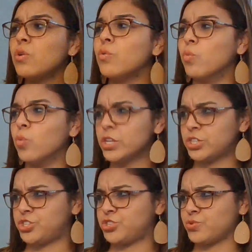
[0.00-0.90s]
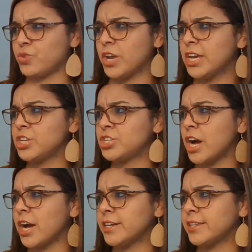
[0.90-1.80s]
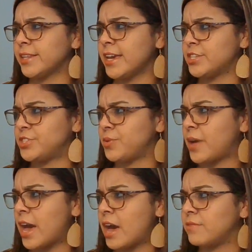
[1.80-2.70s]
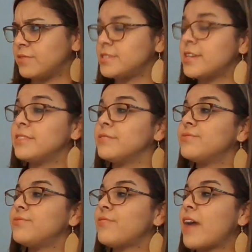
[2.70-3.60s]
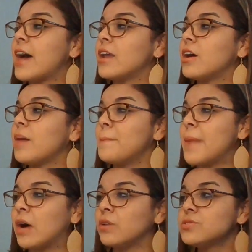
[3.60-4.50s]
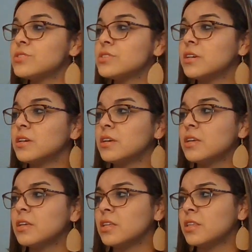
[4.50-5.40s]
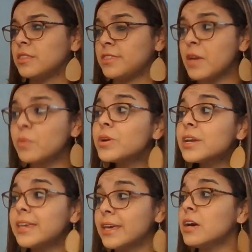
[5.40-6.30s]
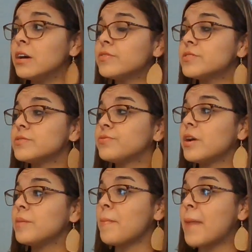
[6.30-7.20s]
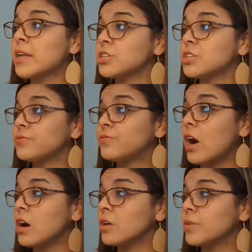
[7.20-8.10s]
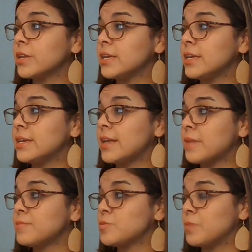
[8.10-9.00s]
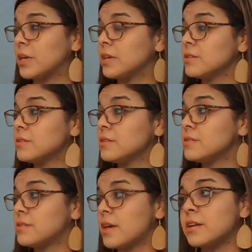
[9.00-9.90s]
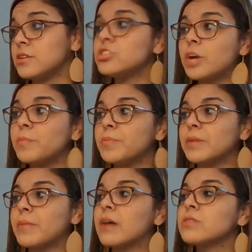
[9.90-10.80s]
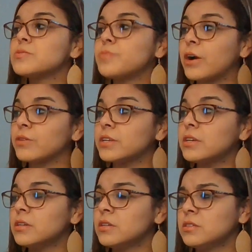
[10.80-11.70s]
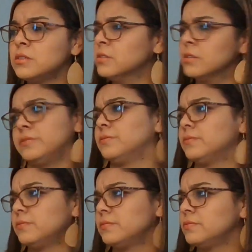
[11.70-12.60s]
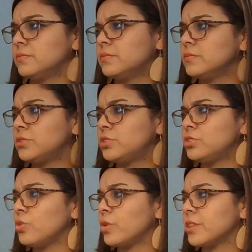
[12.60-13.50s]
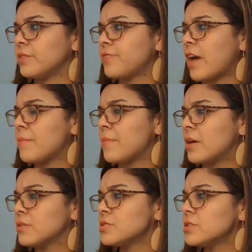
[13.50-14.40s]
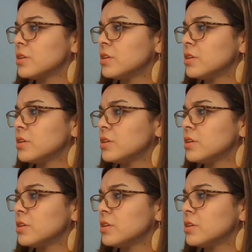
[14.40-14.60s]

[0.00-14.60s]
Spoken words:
"What strange hind legs you have," said the fat mouse. "They were a gift from Magic Frog when he named me," said Jumping Mouse proudly. "Poof," snorted the fat mouse.